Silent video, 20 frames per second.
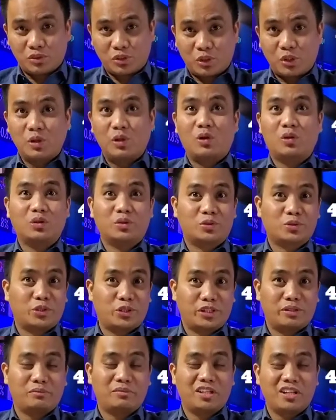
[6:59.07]
or
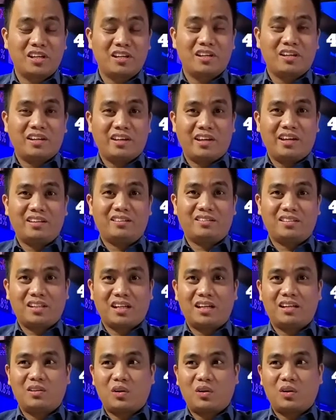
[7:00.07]
long-term. It can